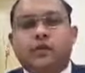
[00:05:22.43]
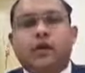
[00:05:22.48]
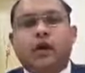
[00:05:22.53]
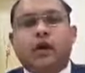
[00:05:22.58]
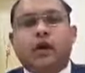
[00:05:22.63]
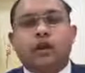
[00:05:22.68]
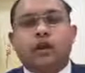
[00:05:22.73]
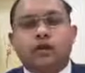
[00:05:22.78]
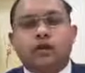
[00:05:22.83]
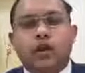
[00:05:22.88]

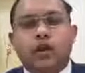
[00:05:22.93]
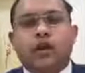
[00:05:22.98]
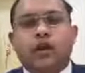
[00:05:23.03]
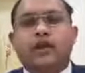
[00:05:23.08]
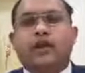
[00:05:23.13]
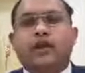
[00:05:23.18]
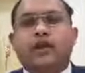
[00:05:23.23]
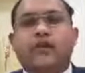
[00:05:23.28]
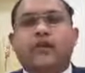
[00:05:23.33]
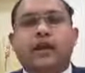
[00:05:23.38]
on the
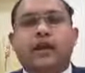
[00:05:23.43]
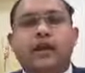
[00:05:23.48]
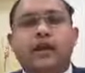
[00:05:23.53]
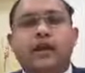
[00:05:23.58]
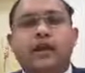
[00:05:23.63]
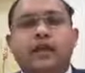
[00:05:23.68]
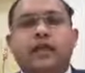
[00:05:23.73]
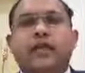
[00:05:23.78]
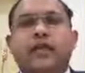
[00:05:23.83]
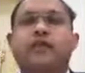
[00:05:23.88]
occasion of
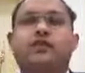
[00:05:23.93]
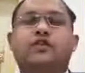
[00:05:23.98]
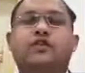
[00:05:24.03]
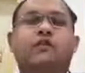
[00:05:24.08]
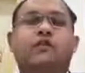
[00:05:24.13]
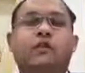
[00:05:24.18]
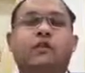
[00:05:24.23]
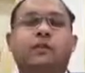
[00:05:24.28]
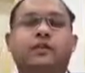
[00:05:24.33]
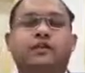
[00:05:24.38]
International
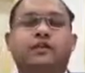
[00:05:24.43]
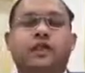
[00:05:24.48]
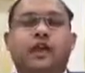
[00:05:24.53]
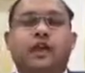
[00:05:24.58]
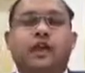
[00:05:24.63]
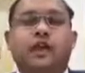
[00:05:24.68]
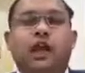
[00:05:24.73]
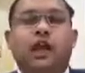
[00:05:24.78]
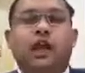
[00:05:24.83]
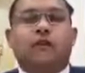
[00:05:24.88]
Women's
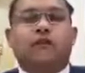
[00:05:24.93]
Day,